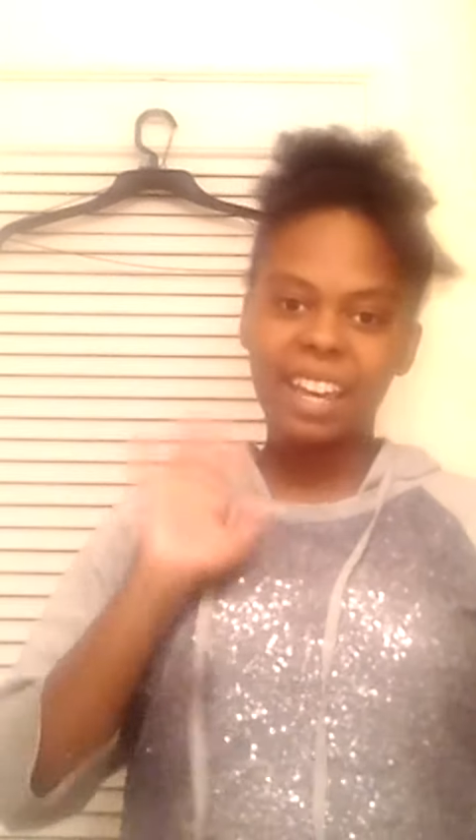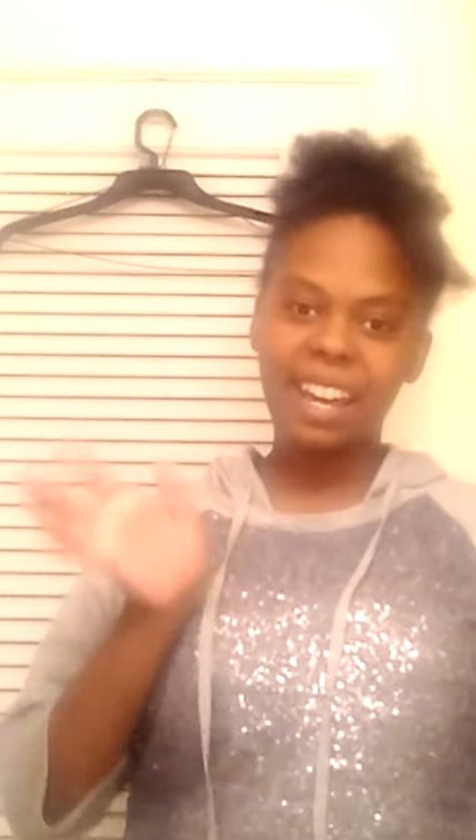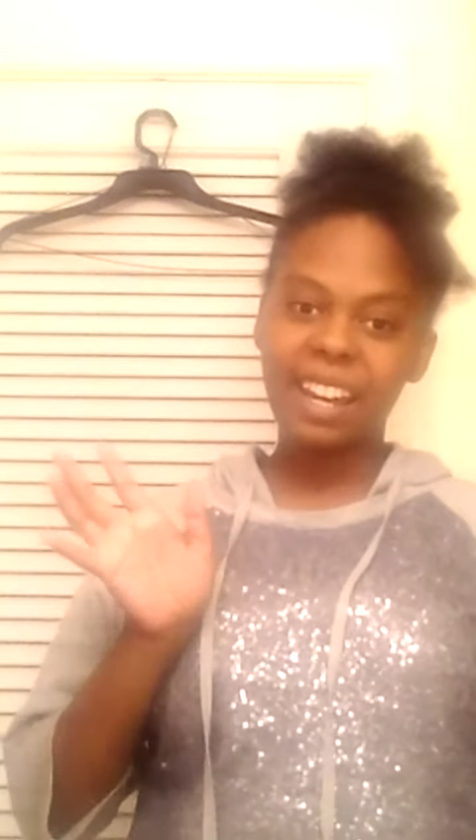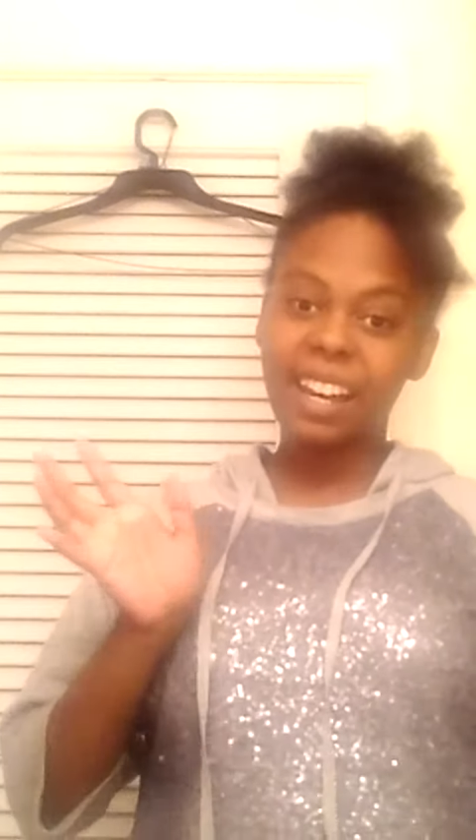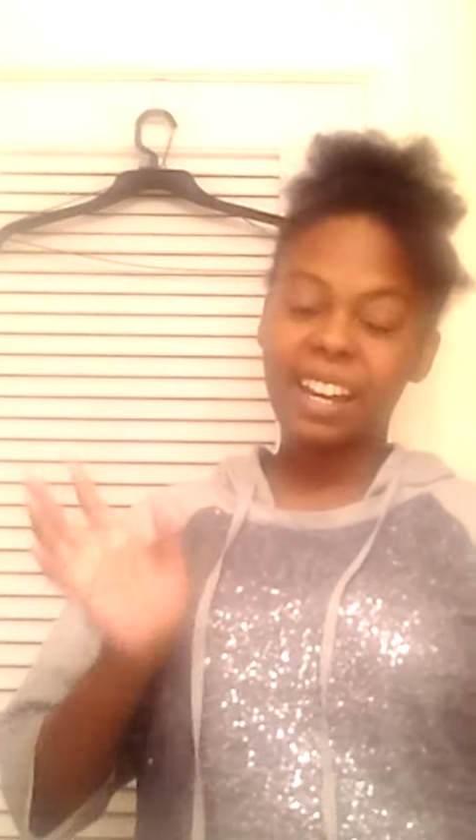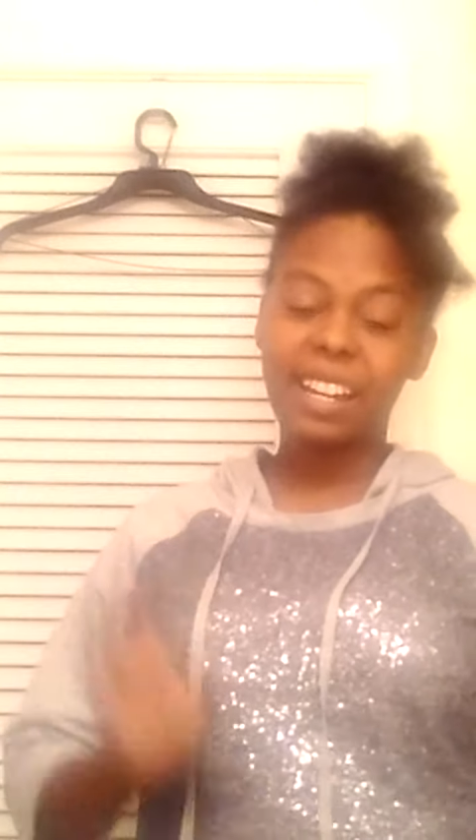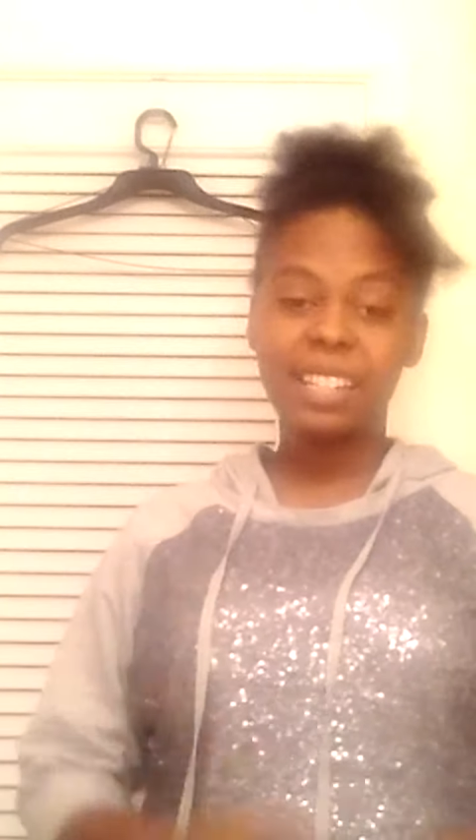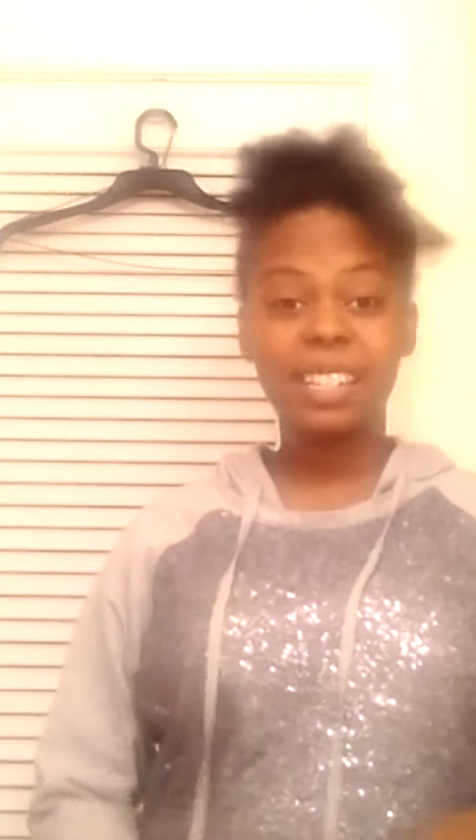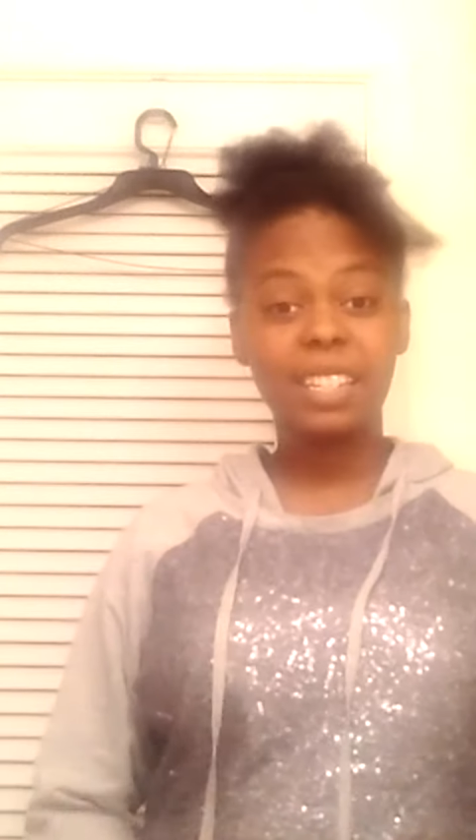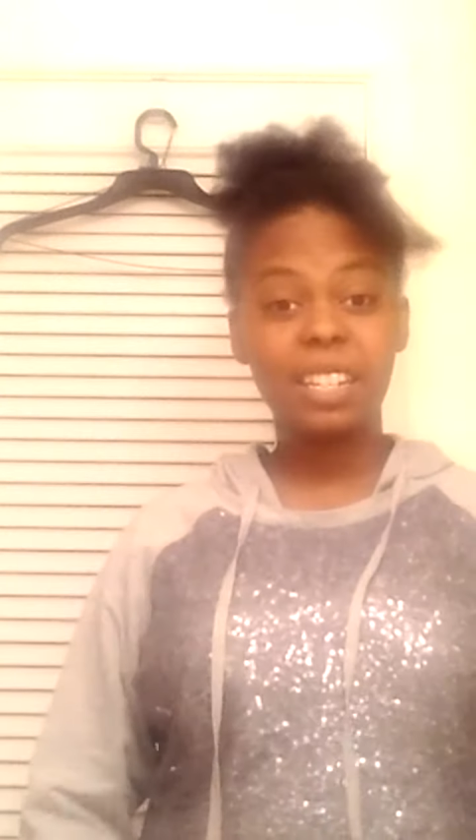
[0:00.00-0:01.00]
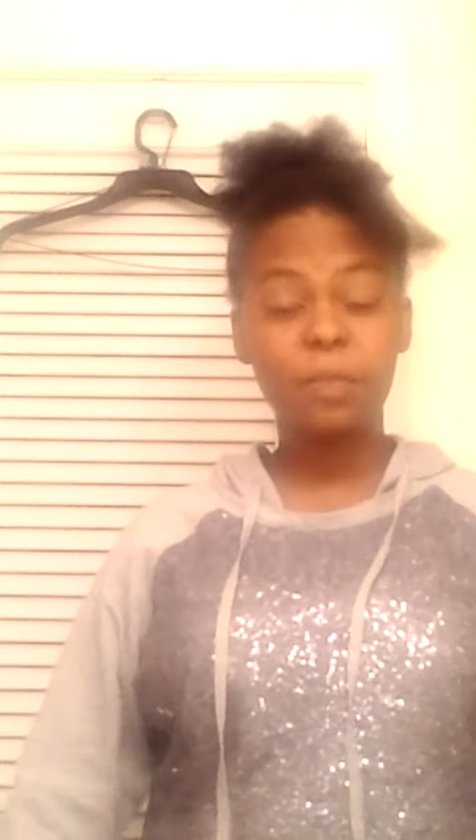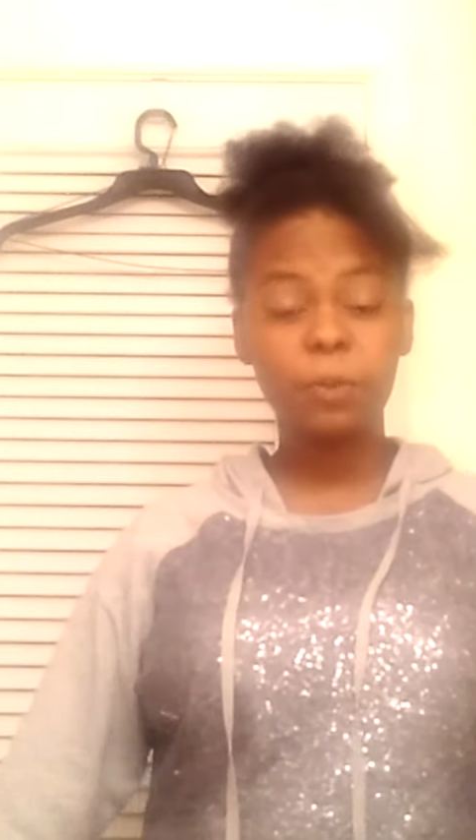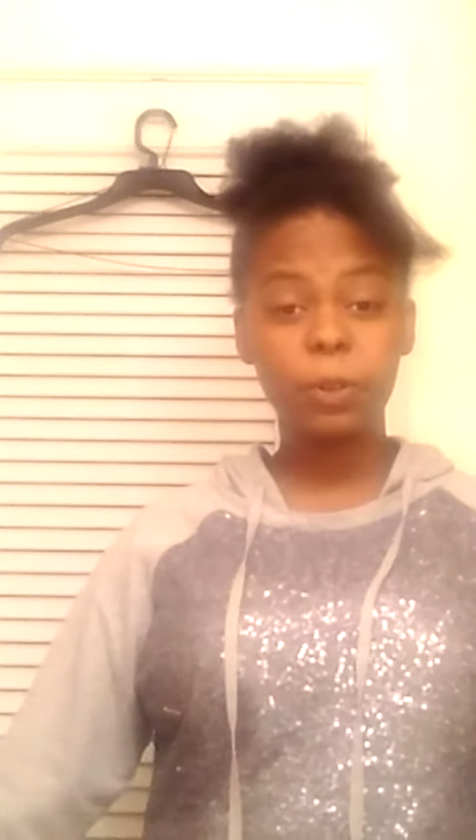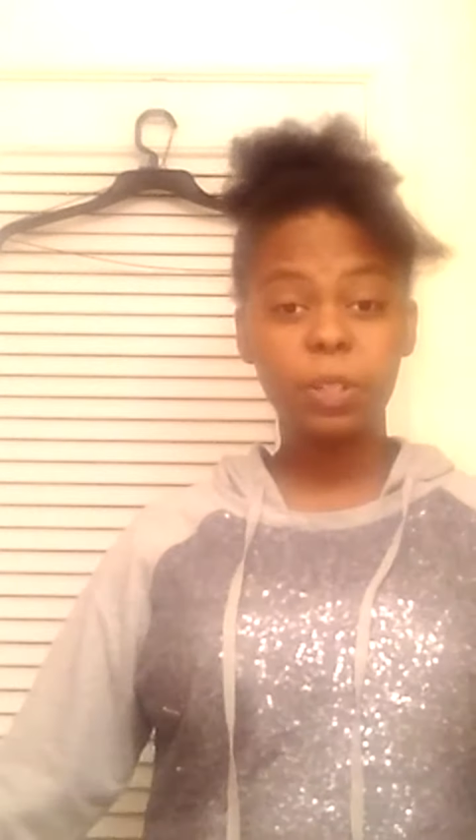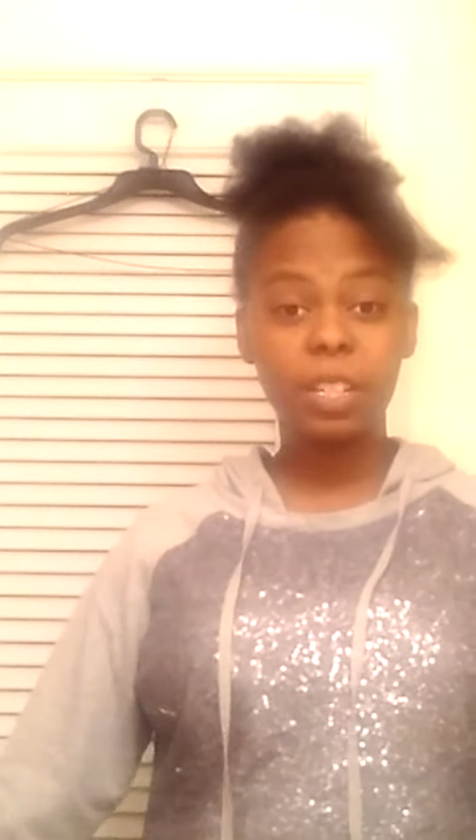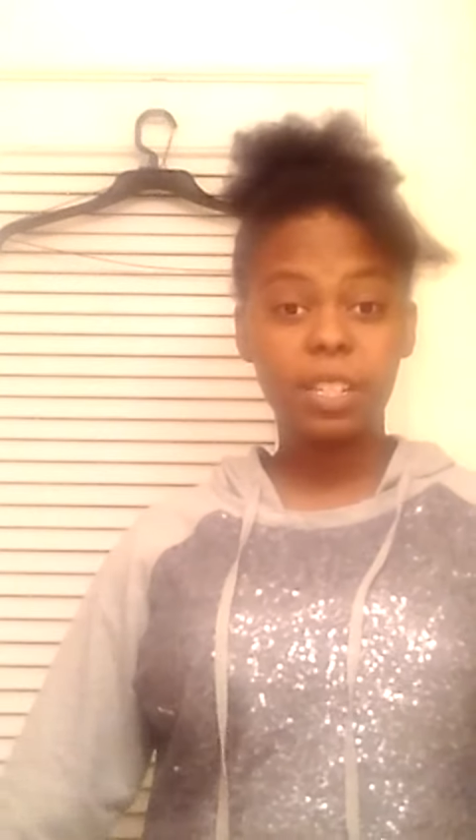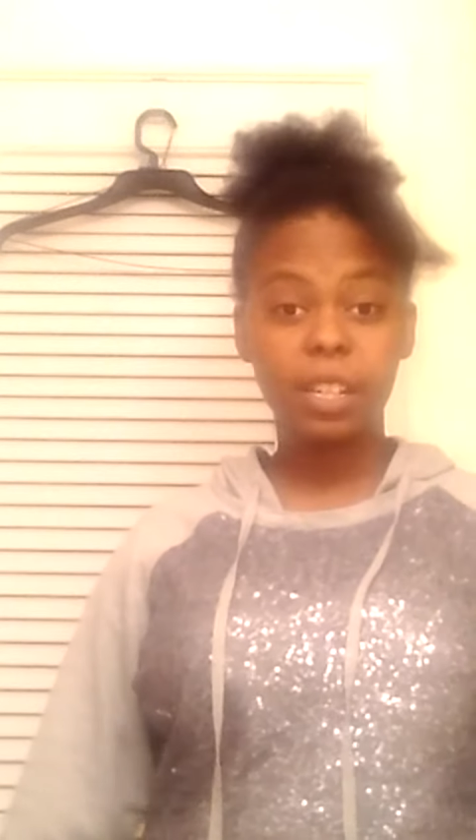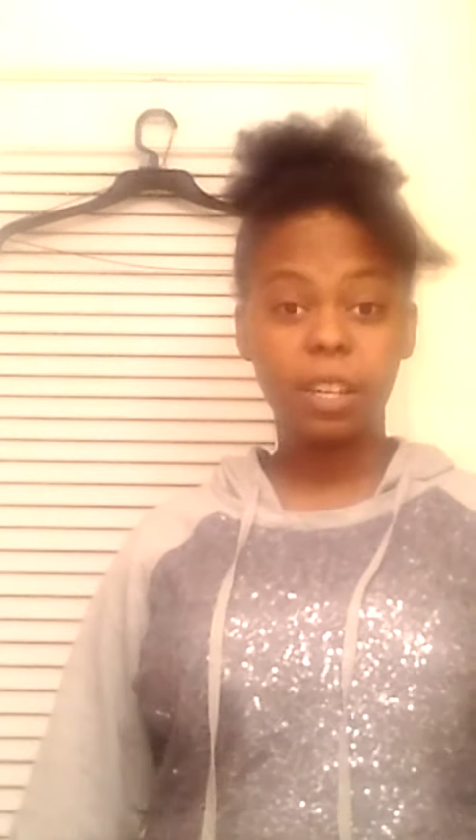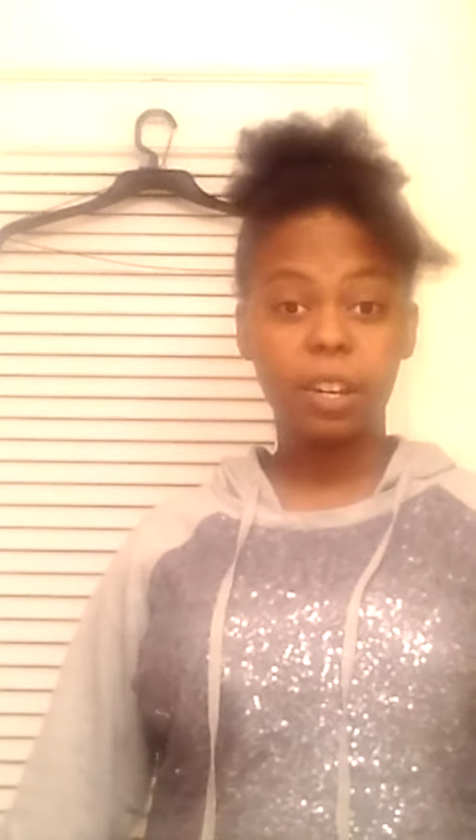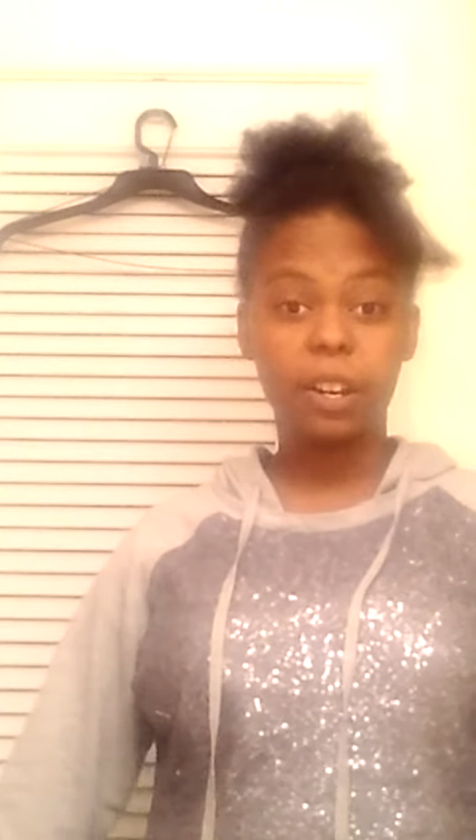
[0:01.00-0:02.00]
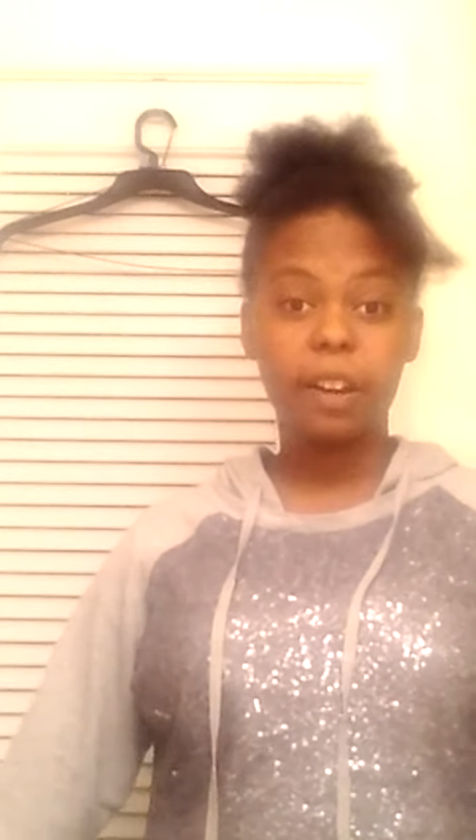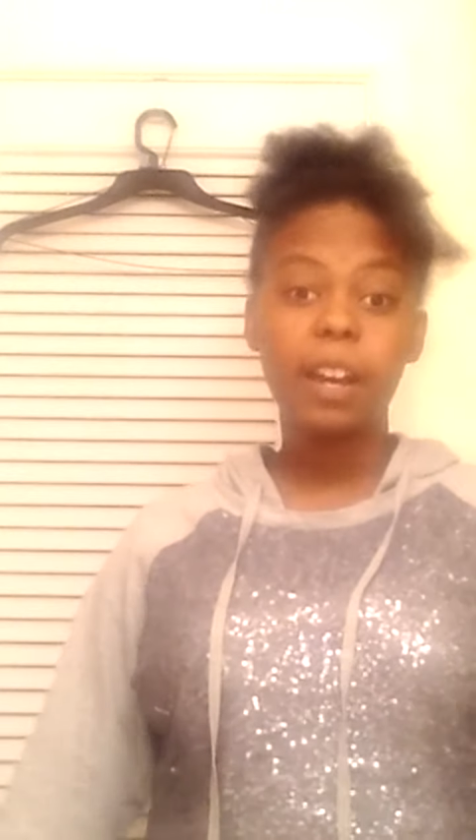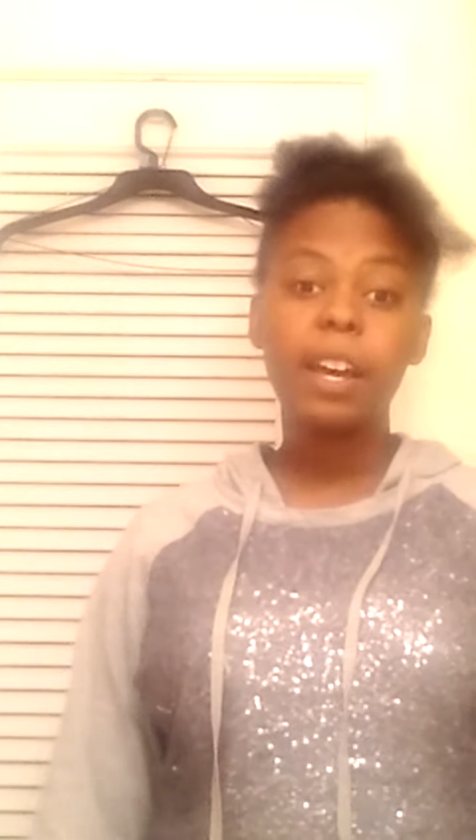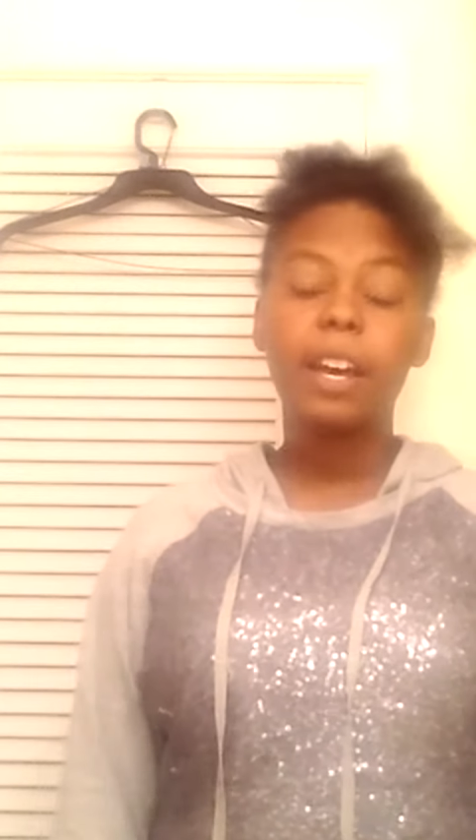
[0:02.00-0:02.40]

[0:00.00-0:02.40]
Hey guys, it's Team Prolista here,